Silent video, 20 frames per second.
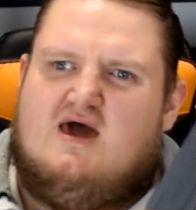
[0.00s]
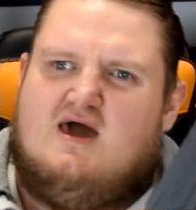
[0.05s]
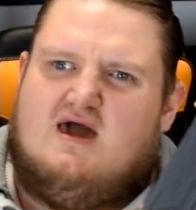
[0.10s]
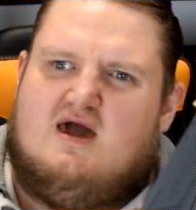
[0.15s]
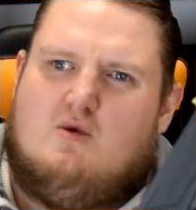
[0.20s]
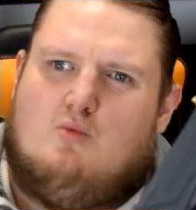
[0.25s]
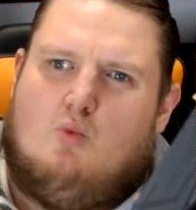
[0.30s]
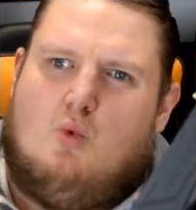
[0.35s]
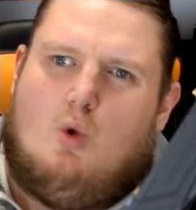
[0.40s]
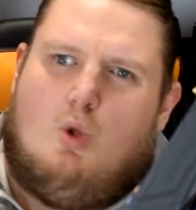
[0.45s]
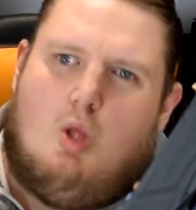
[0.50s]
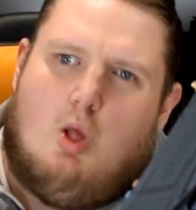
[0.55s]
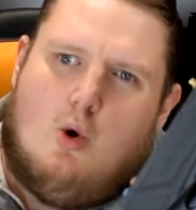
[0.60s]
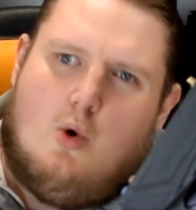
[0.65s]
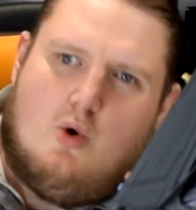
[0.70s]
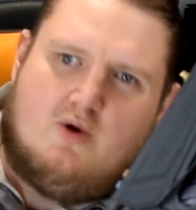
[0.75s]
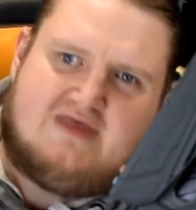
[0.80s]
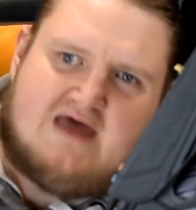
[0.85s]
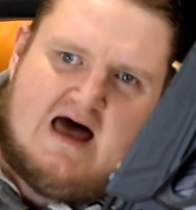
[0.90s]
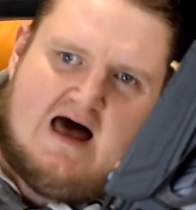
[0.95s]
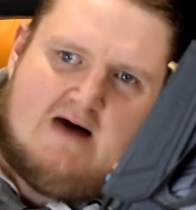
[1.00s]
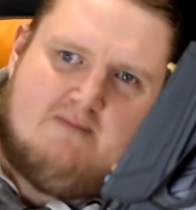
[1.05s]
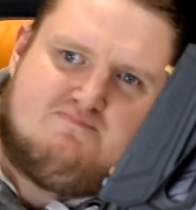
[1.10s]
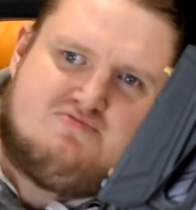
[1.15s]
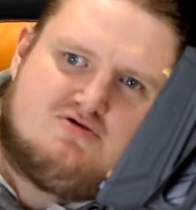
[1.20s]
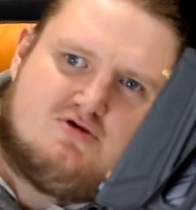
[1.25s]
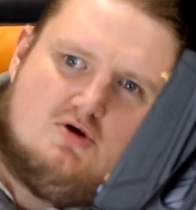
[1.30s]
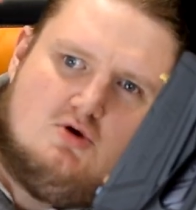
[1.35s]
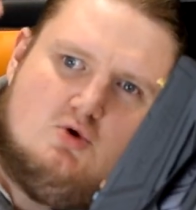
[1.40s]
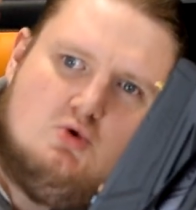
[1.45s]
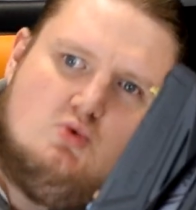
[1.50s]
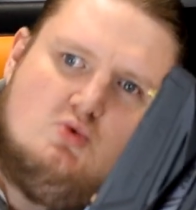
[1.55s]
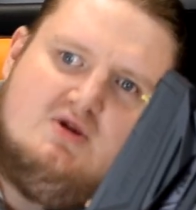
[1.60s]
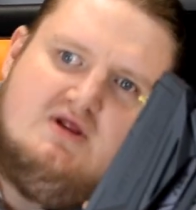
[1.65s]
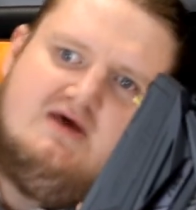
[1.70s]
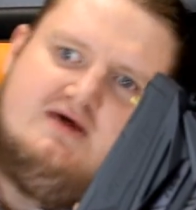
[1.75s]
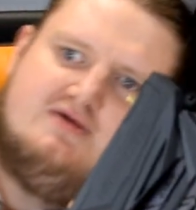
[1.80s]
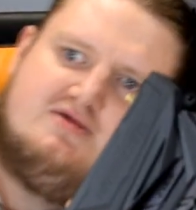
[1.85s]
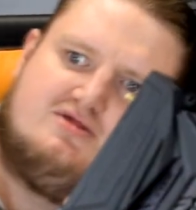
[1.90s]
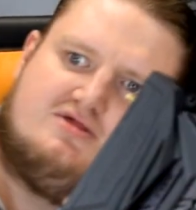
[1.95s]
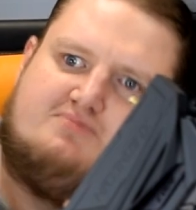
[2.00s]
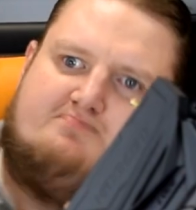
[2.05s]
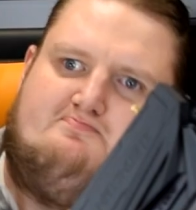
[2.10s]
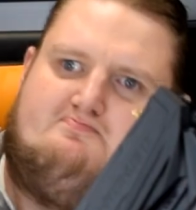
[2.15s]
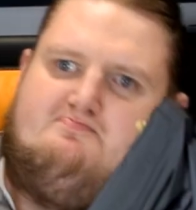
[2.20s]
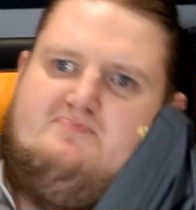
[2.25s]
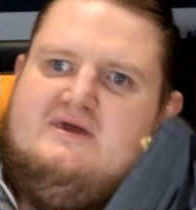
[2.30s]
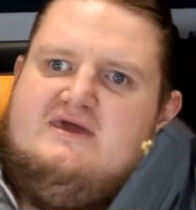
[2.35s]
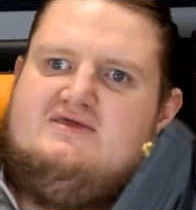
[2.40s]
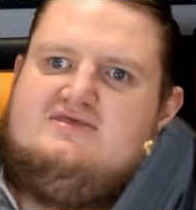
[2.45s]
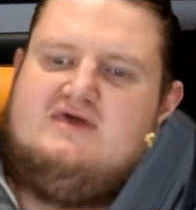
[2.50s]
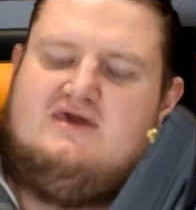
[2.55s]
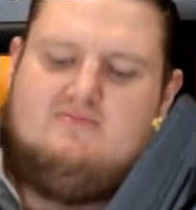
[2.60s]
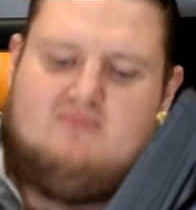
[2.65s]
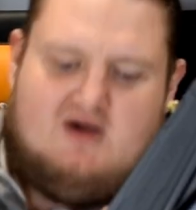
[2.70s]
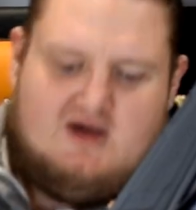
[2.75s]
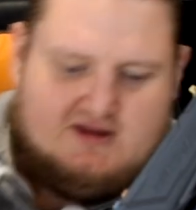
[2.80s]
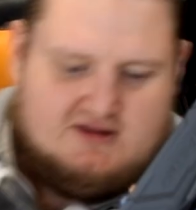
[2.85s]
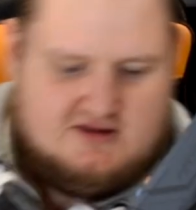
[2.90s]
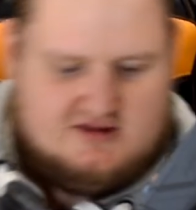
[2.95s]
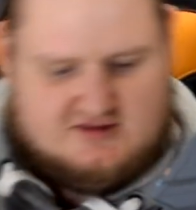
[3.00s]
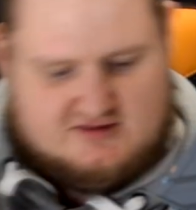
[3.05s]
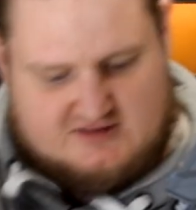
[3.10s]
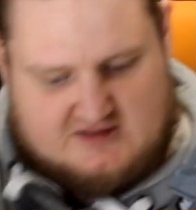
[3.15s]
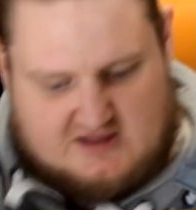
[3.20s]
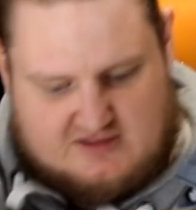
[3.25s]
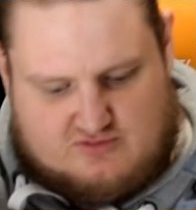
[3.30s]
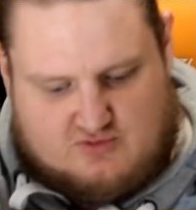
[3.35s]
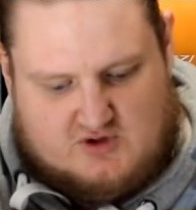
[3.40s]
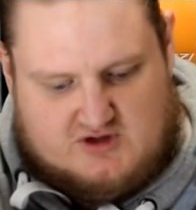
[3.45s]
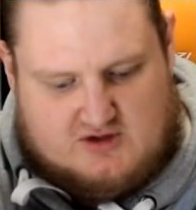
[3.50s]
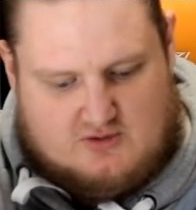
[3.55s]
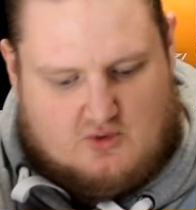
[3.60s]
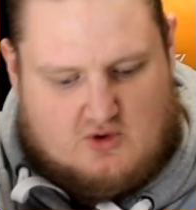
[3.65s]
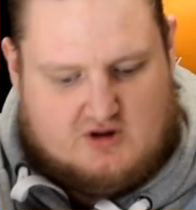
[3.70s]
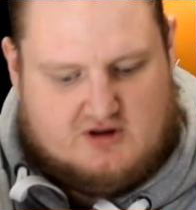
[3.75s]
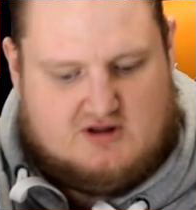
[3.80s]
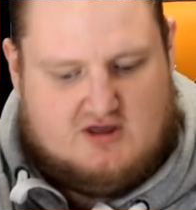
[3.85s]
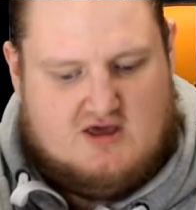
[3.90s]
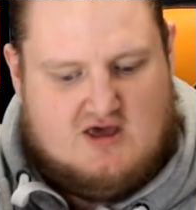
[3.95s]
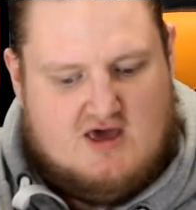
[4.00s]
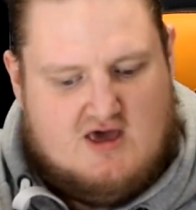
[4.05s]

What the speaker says: It will load absolutely speedy, man. That's what you want.